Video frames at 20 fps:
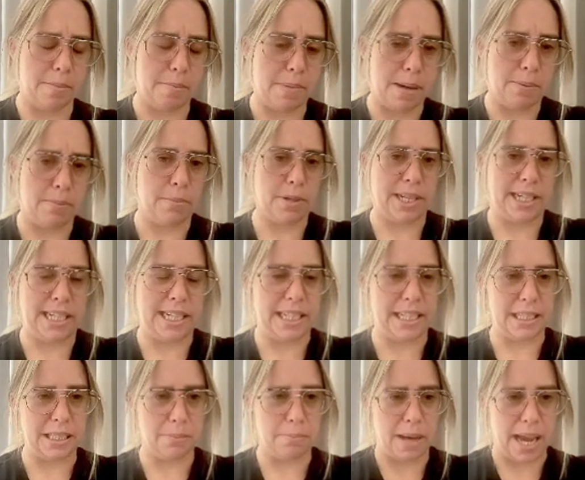memory
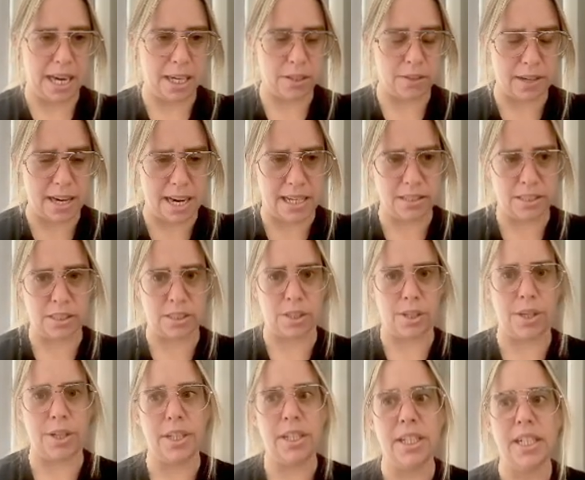in the background. So